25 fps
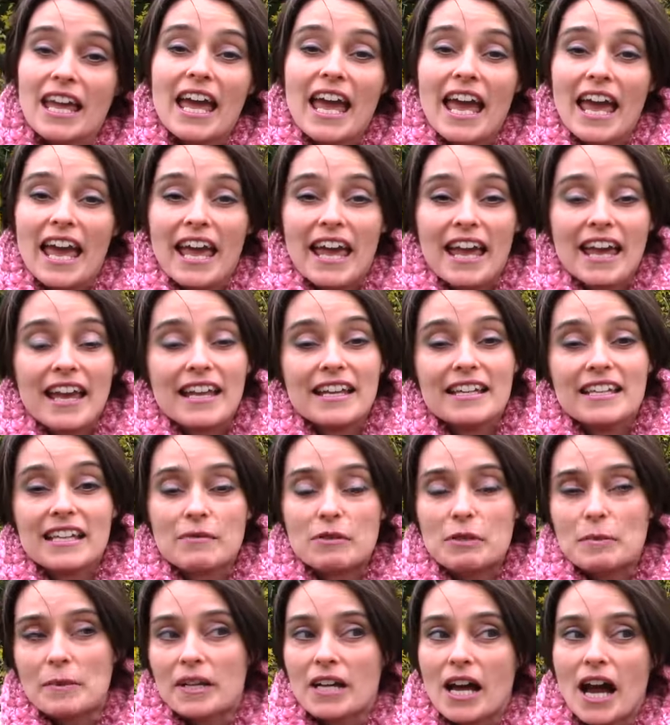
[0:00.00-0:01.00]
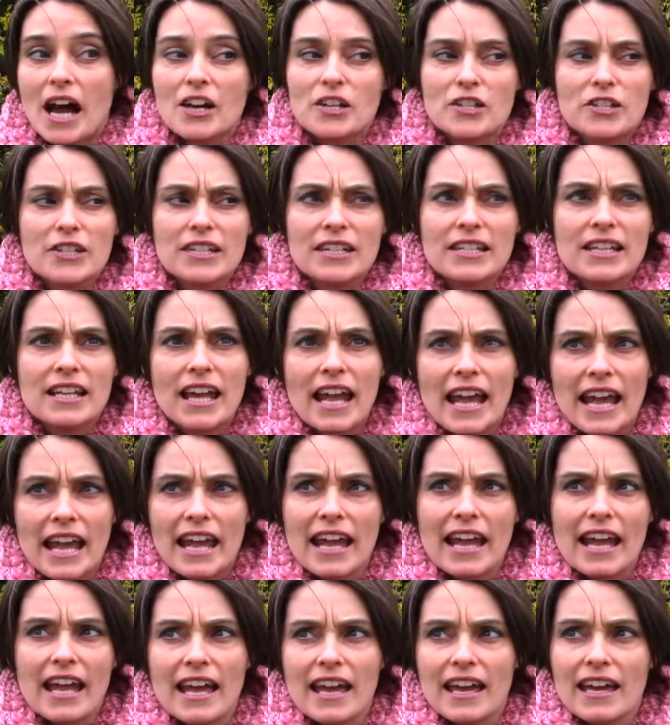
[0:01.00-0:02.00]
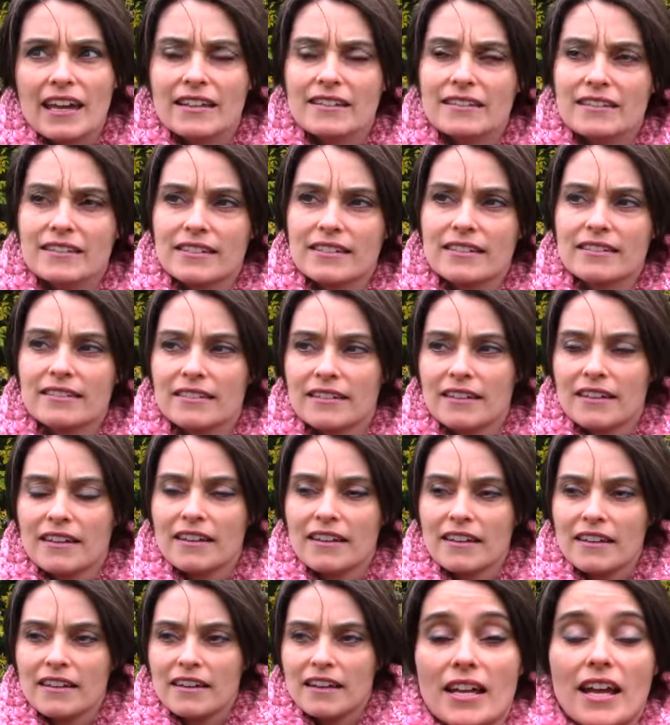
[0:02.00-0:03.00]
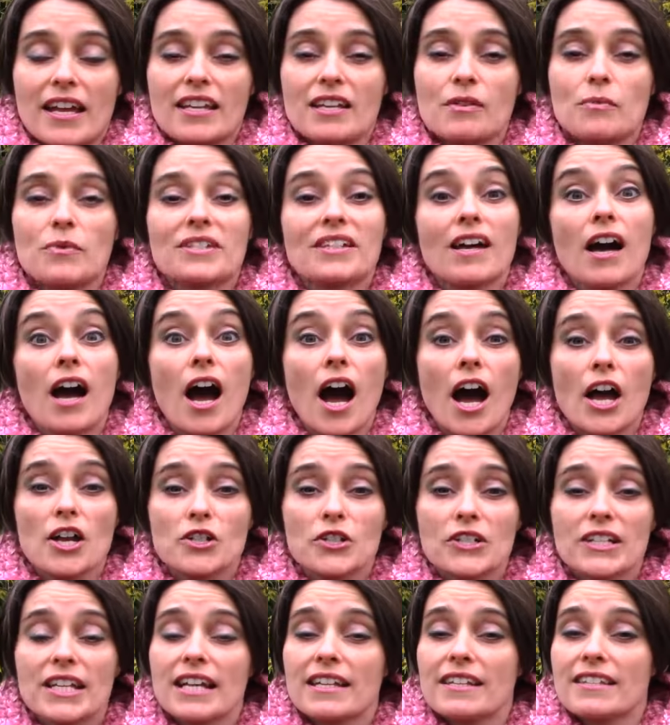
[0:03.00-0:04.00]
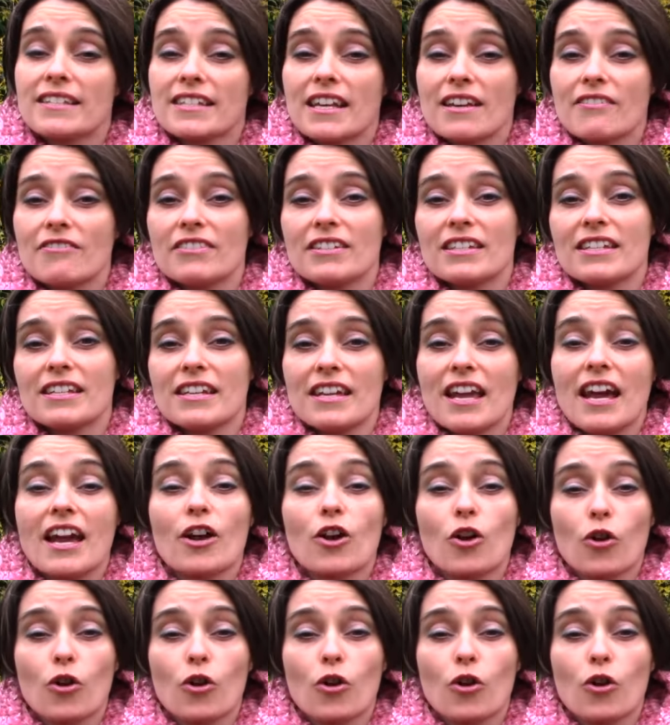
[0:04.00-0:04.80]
and it was about 170